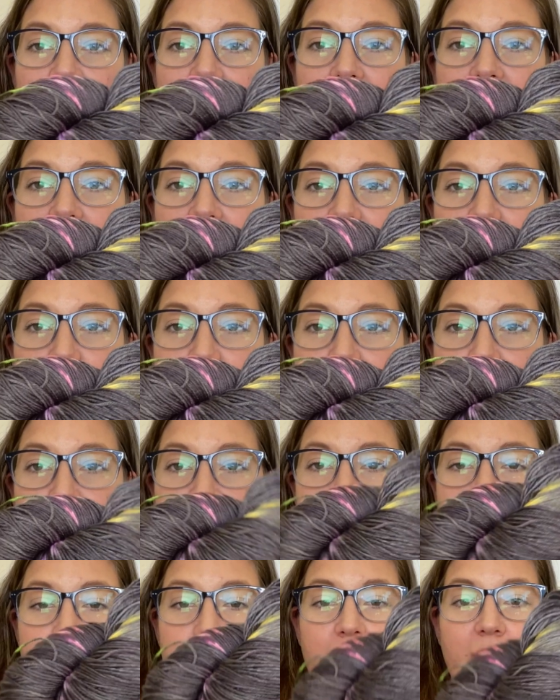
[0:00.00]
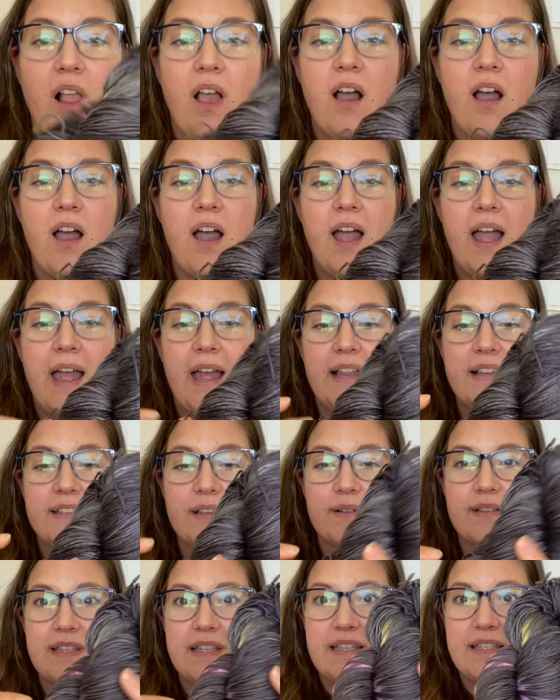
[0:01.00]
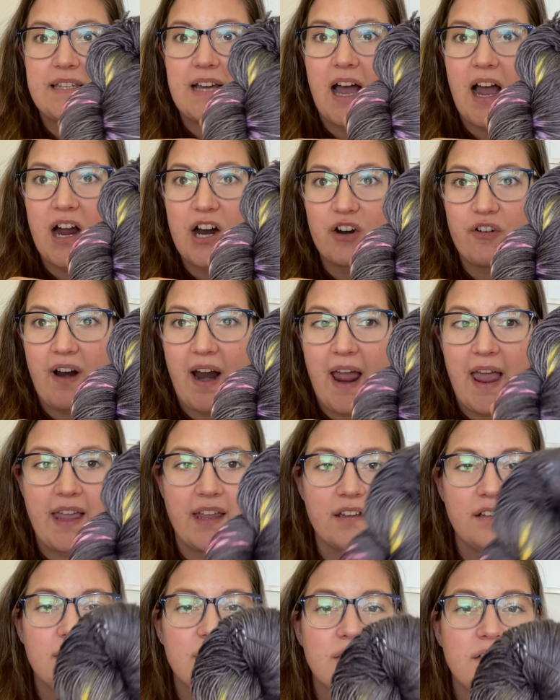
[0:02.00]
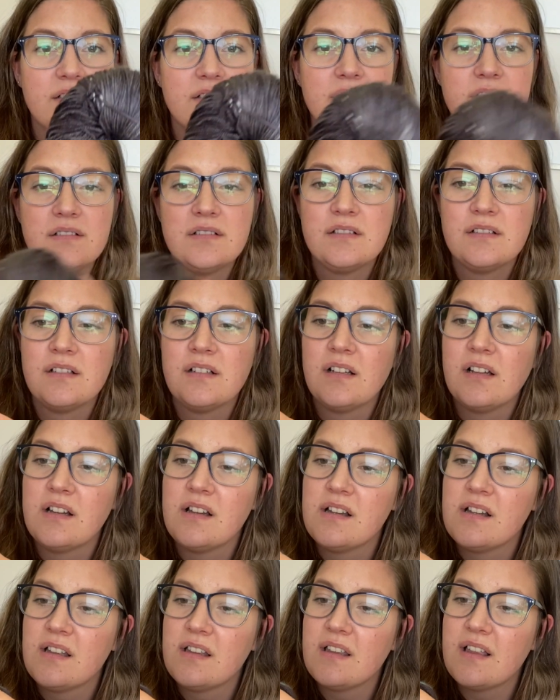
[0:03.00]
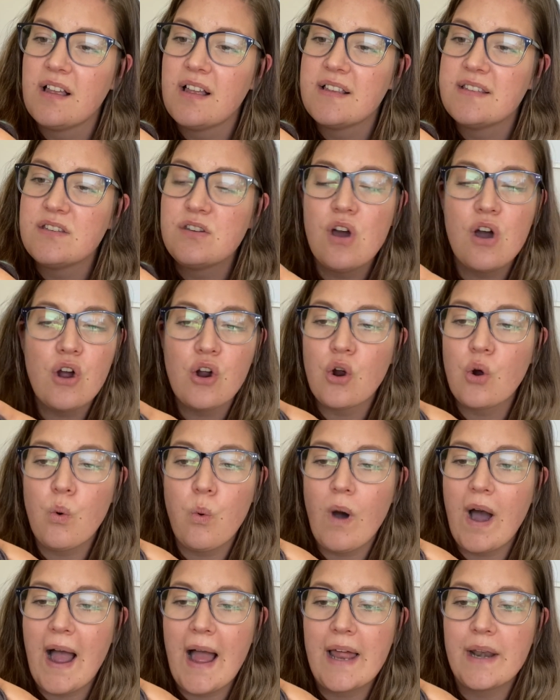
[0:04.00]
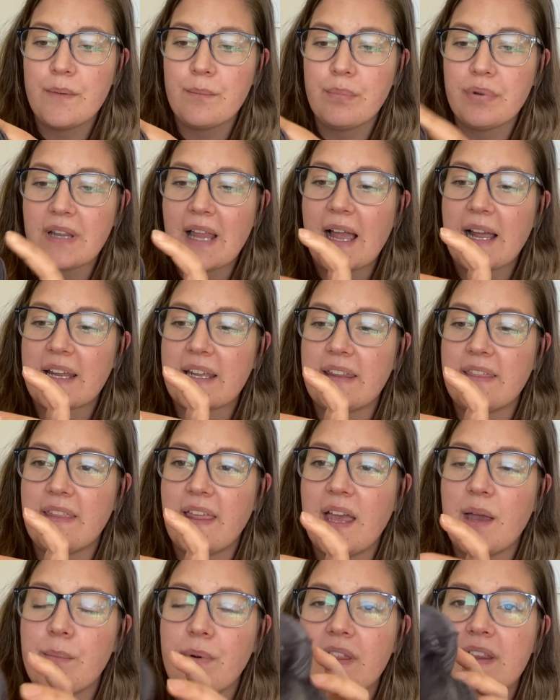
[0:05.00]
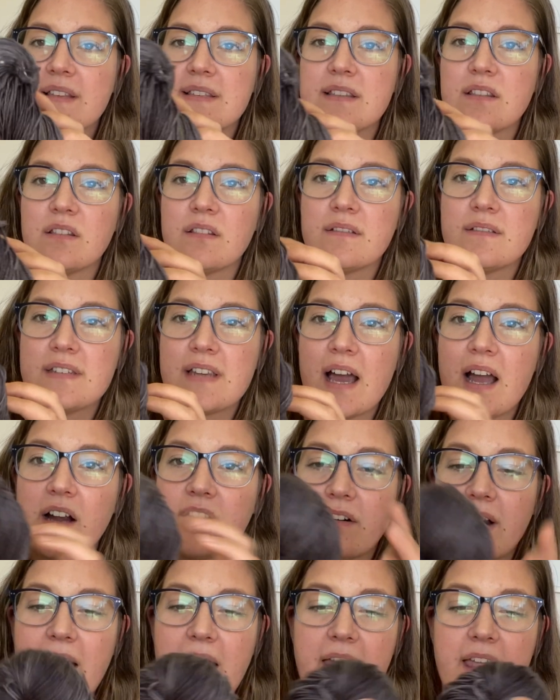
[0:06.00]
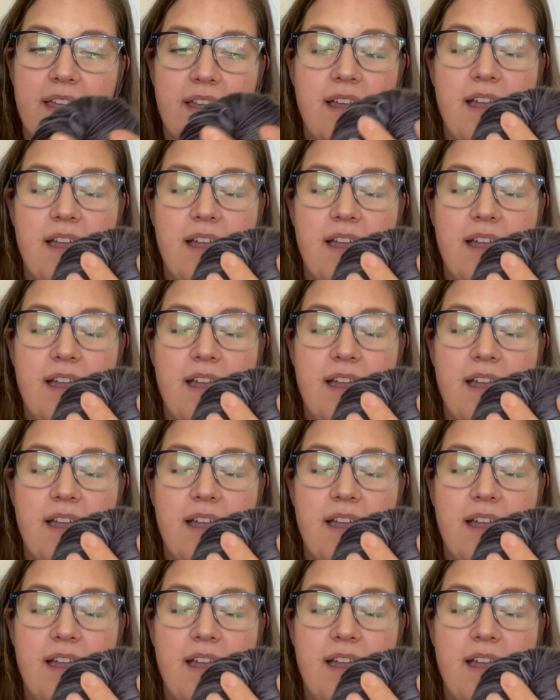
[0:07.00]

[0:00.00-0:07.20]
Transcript: And so it's this dark grey. It's not quite black in there, but there's dark grey.